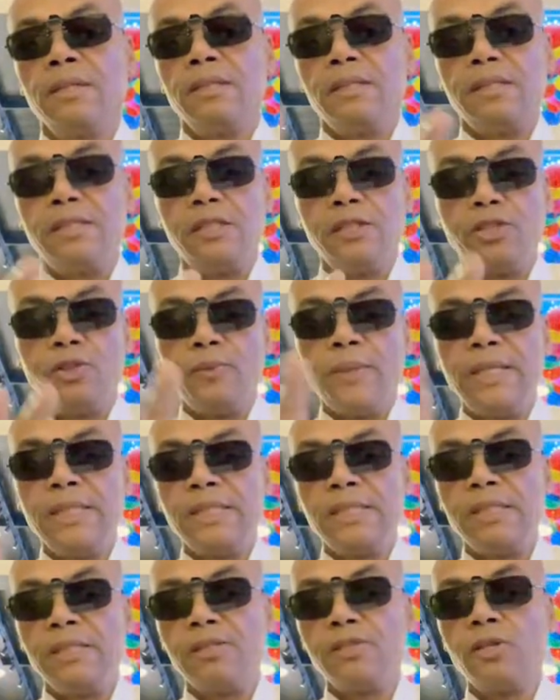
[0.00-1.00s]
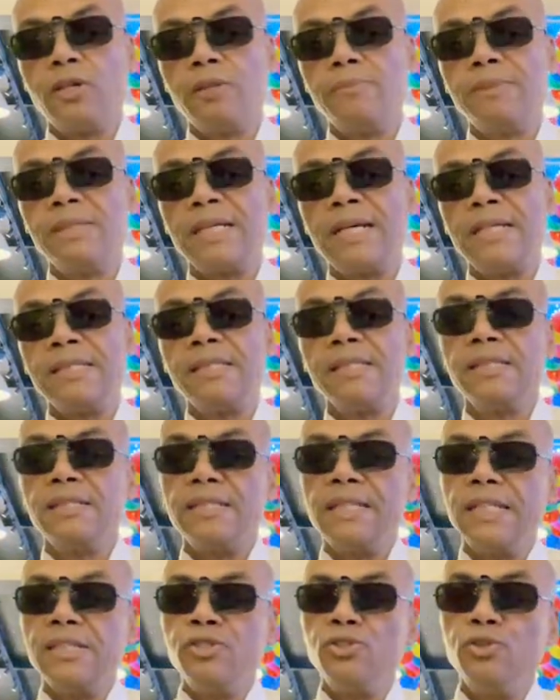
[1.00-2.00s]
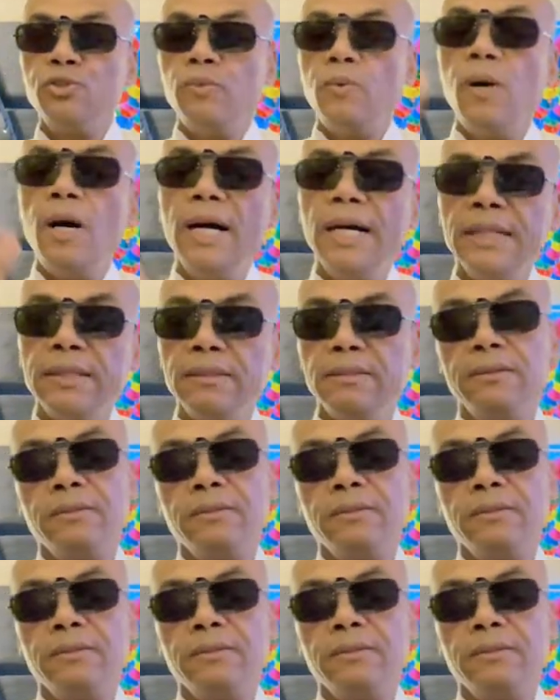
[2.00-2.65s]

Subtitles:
the situation and circumstances that you want